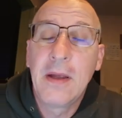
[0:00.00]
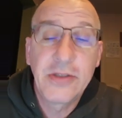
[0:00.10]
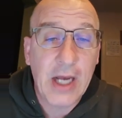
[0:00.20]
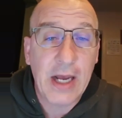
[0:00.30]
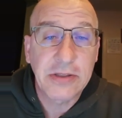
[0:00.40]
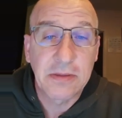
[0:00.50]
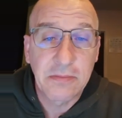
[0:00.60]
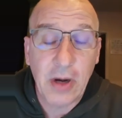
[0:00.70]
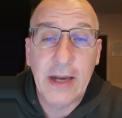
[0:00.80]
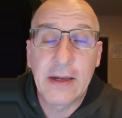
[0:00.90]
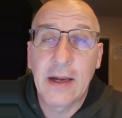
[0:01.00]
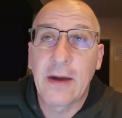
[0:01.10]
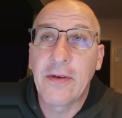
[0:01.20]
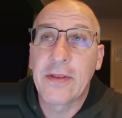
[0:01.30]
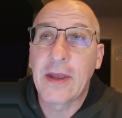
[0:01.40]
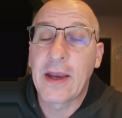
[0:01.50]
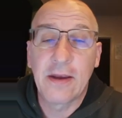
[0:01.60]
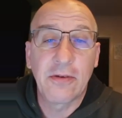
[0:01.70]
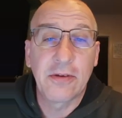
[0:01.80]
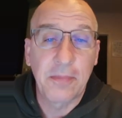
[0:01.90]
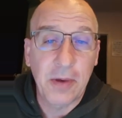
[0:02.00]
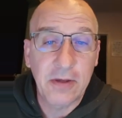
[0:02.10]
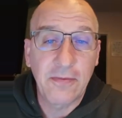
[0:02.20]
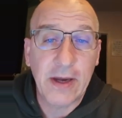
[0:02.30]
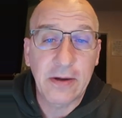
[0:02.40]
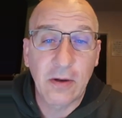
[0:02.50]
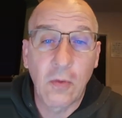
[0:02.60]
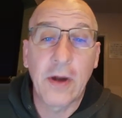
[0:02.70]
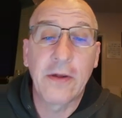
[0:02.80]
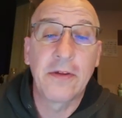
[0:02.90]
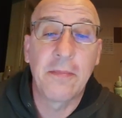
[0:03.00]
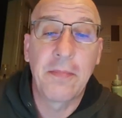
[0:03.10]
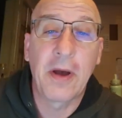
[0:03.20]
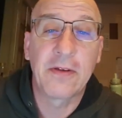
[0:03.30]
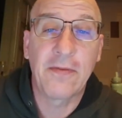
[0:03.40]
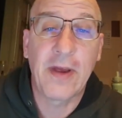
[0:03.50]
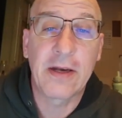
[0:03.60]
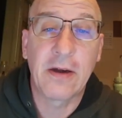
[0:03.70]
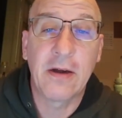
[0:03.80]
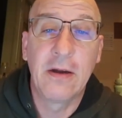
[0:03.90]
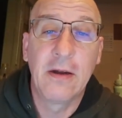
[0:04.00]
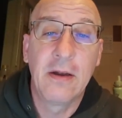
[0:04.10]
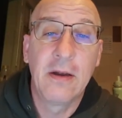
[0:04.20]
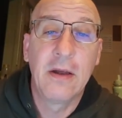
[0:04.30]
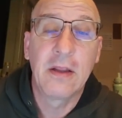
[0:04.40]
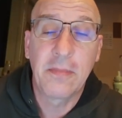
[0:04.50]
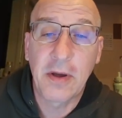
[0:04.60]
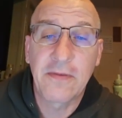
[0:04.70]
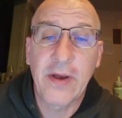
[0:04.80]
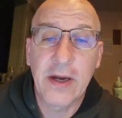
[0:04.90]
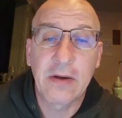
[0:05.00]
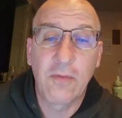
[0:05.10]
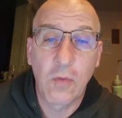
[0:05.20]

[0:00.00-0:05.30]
Josh and Brandon and everything, he goes, the bus factor. What is the bus factor? The bus factor of